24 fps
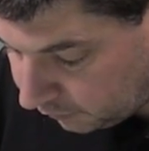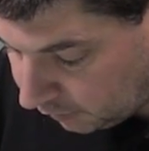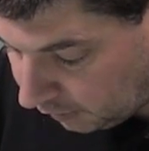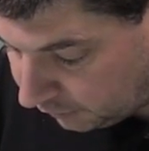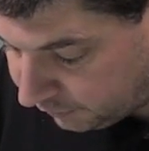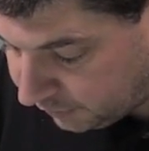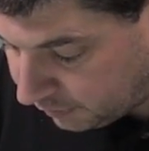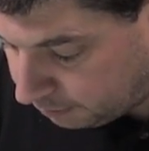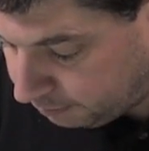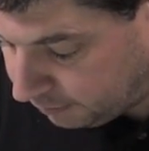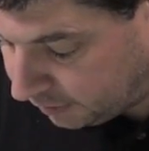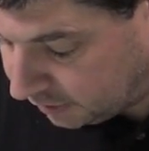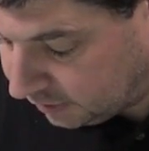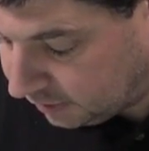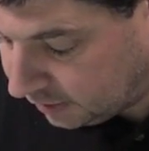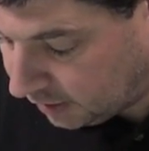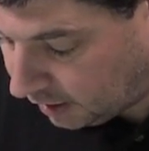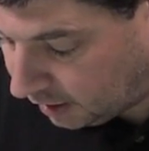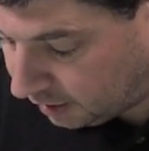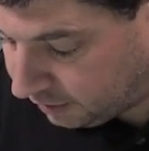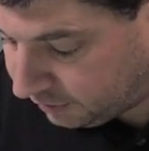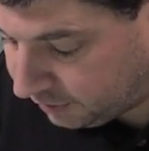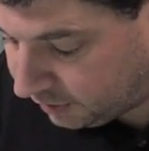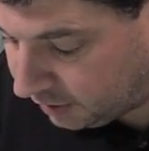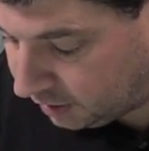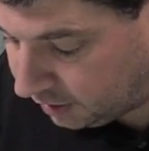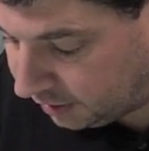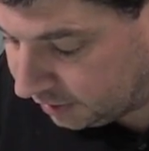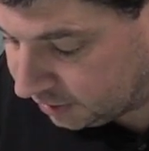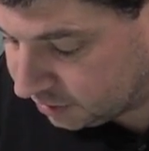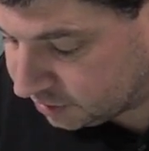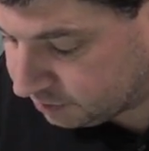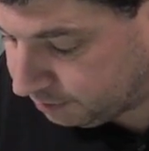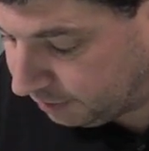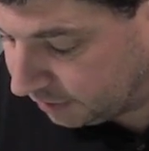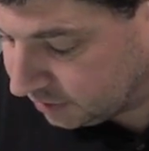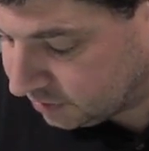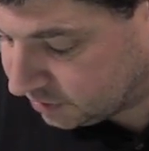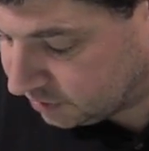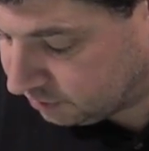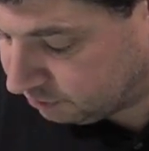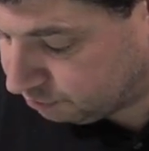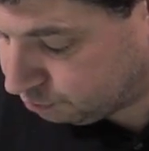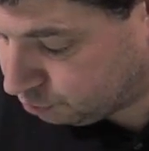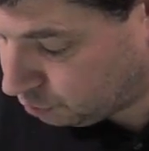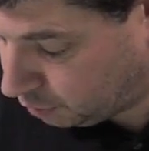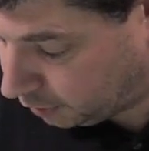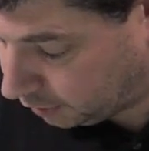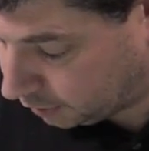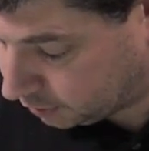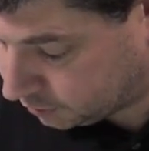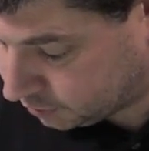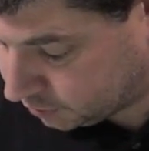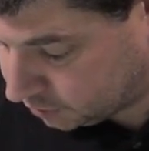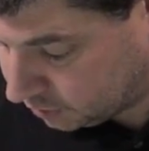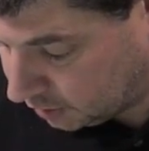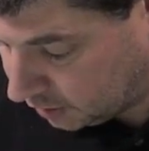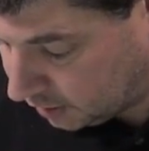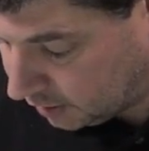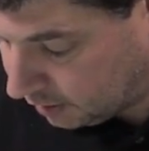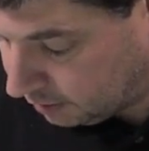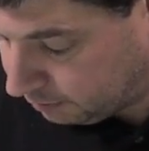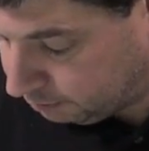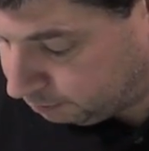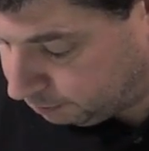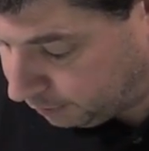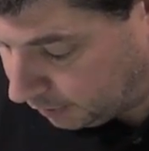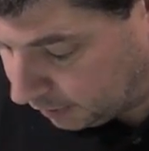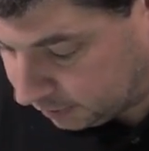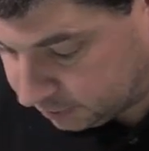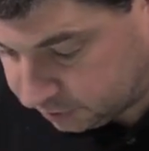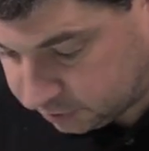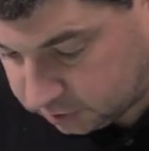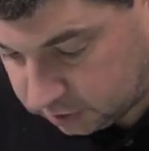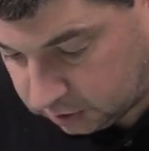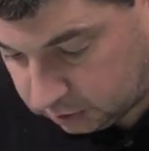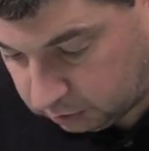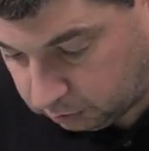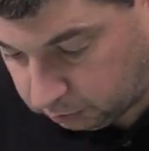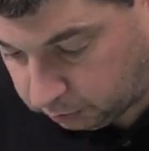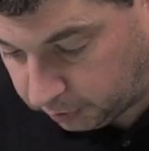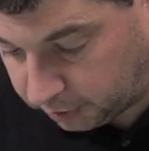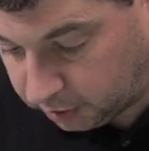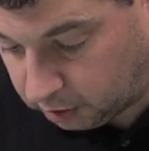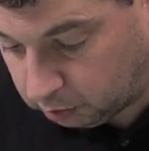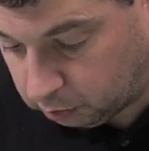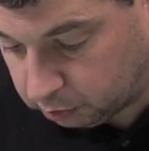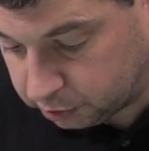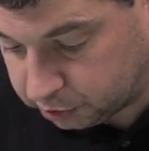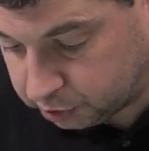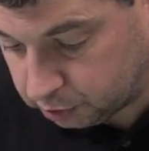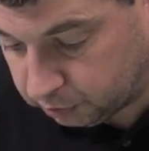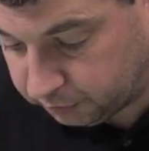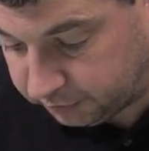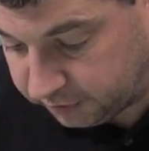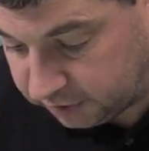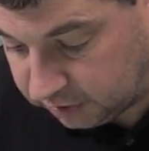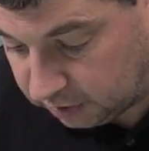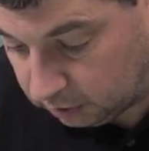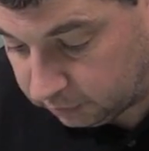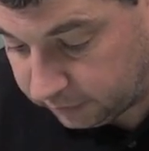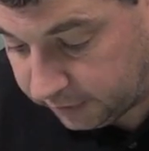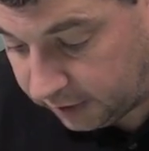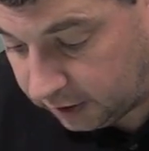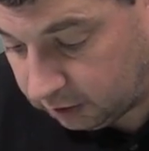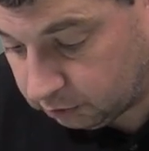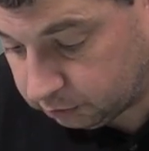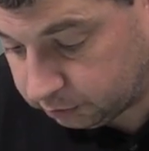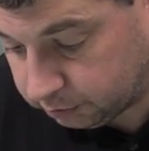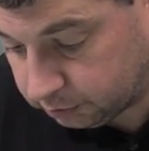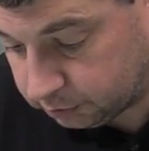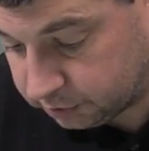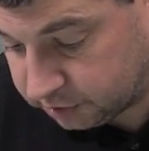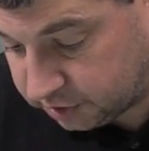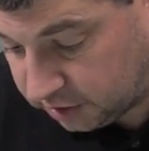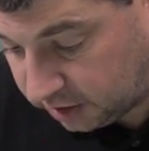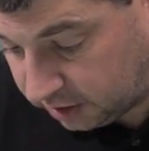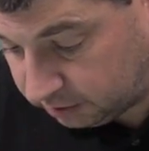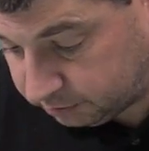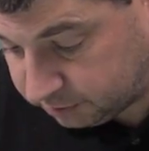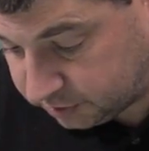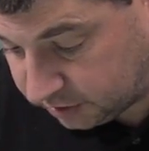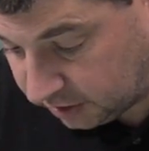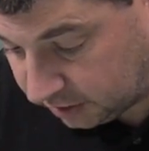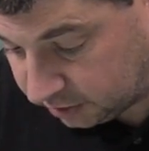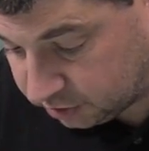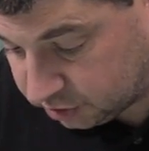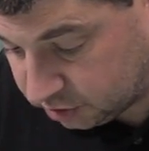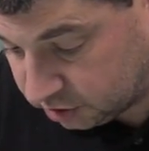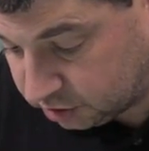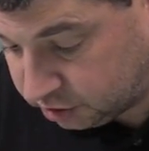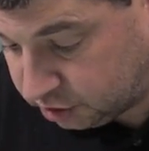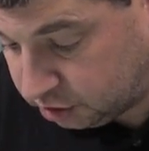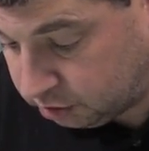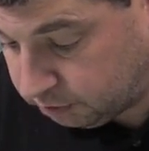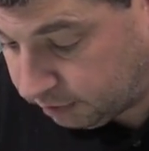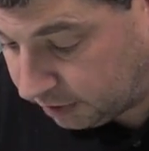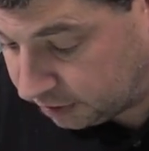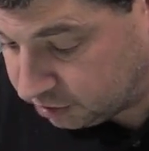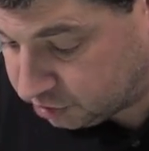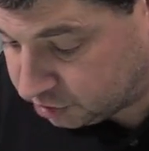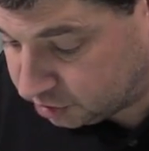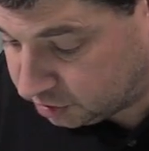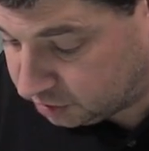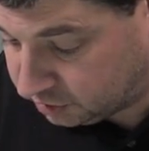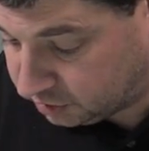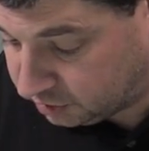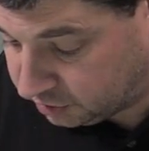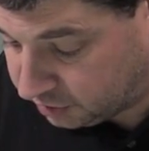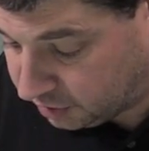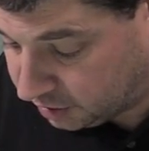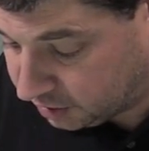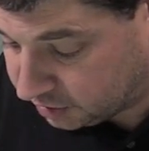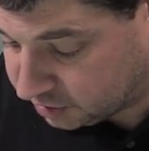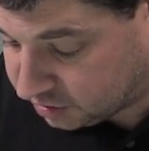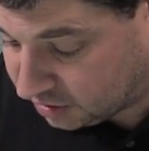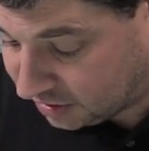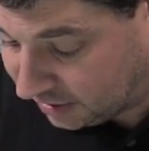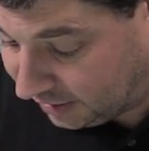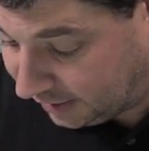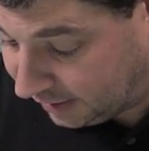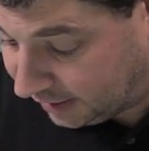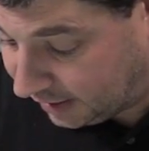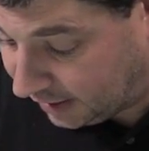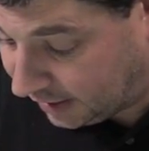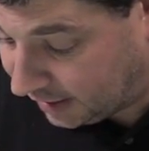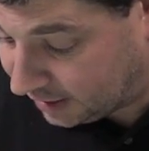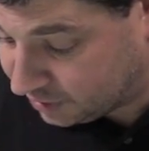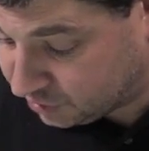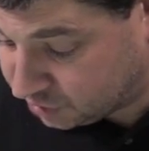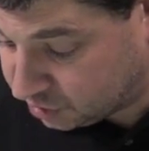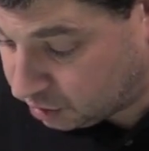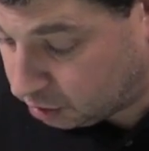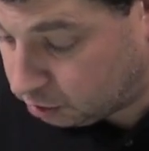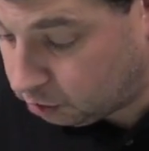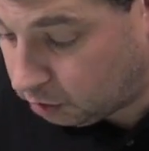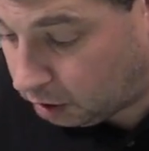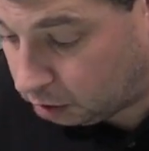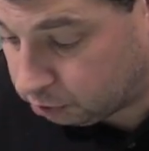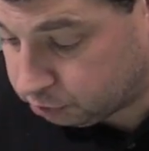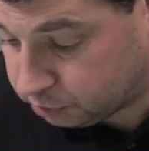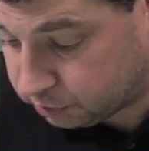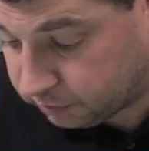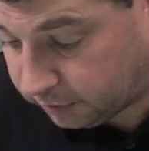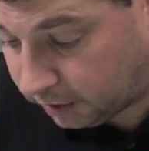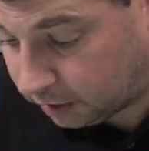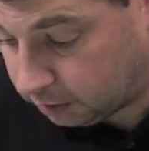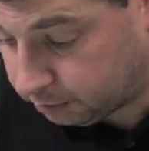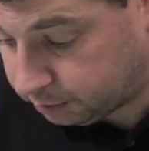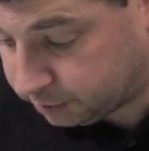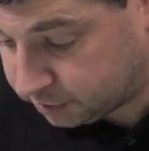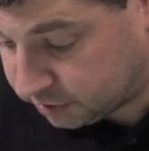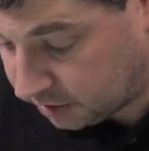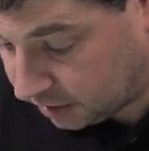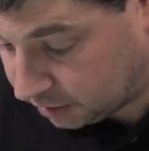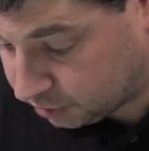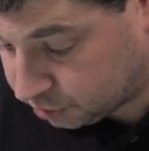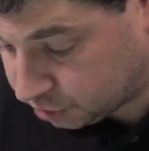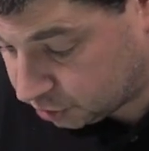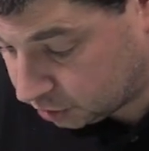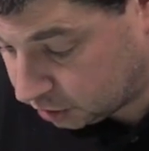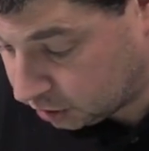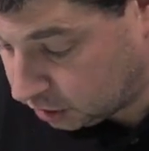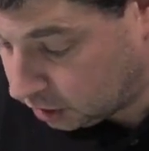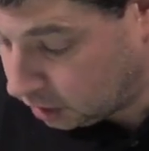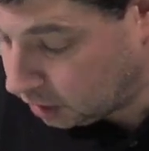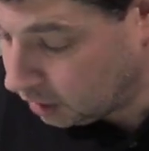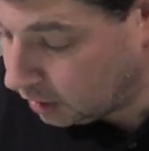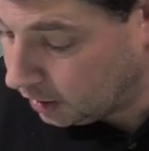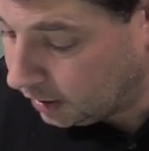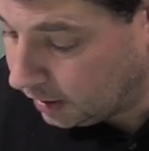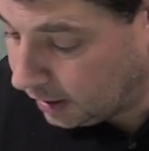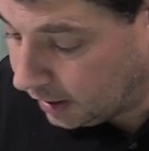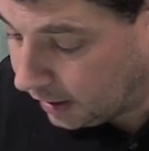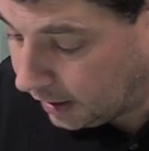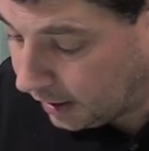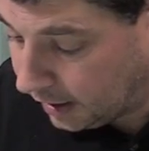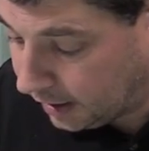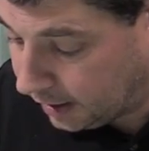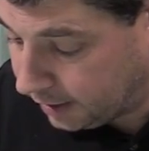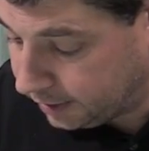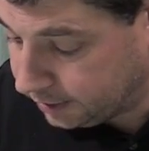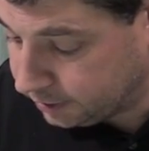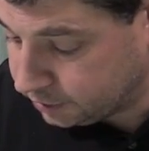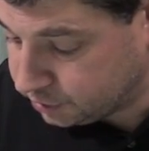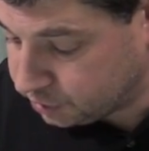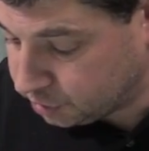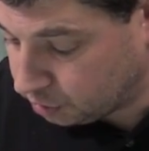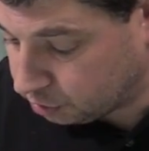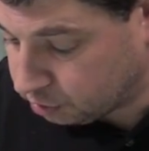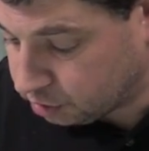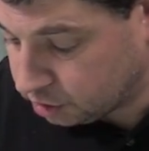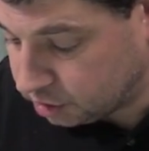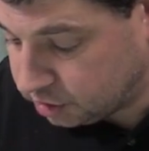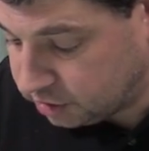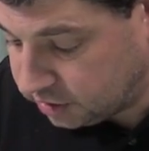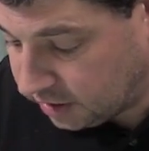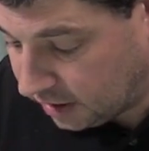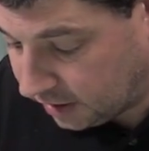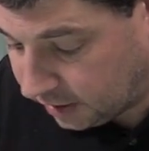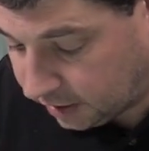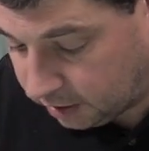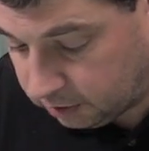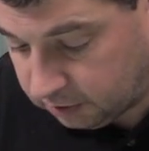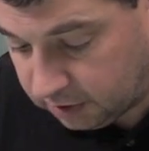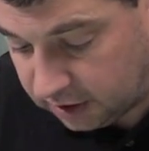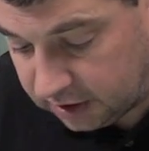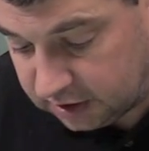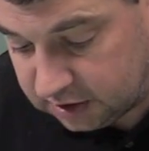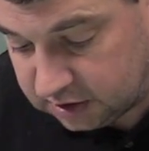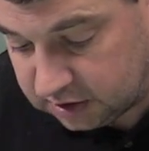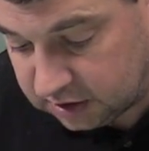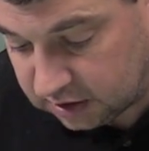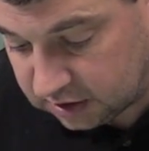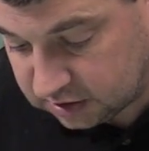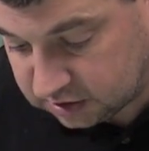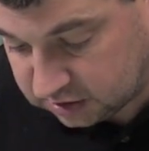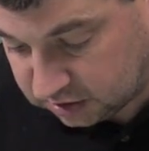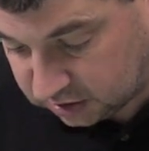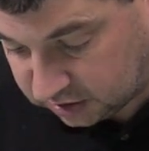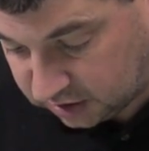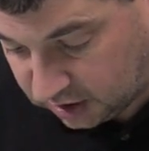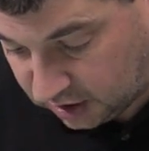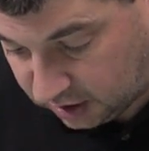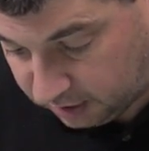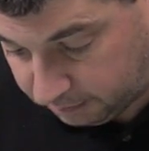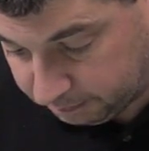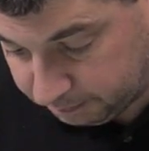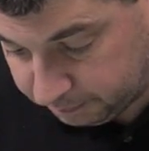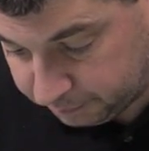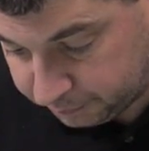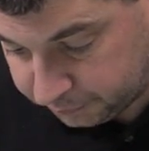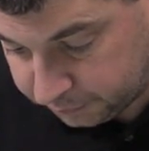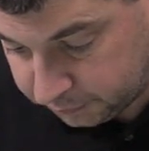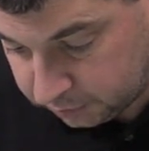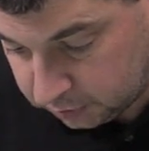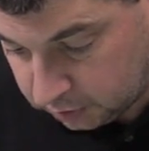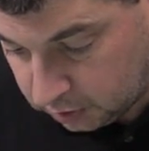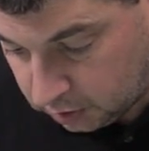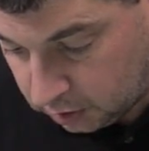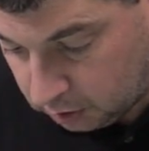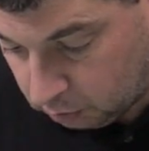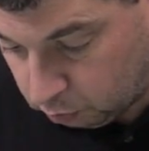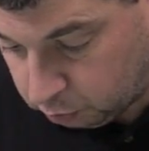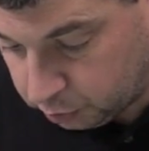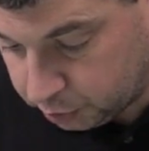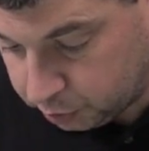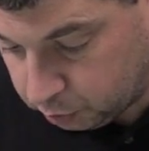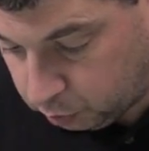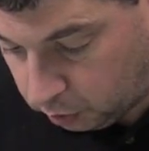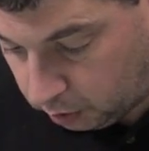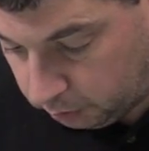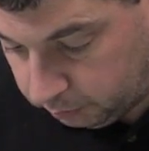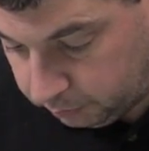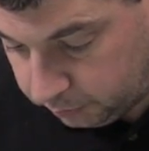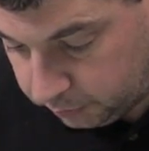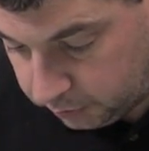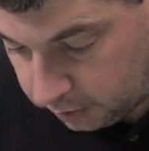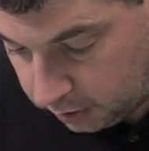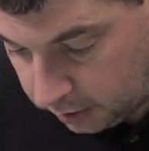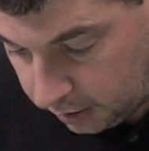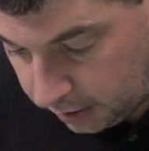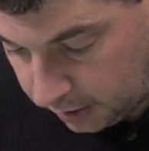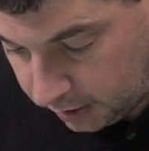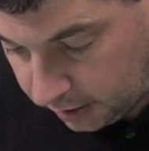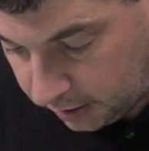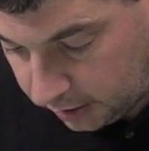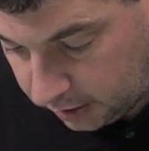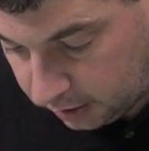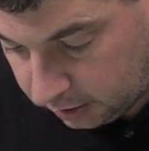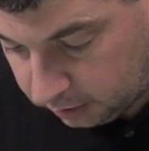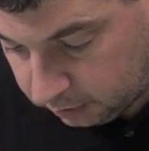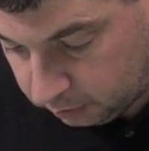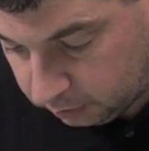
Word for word: than many other expensive products. But when I watched your video on the helpful tips section, you mentioned that Klear has no ultraviolet protection, uh, so could yellow in years to come. Would one, uh,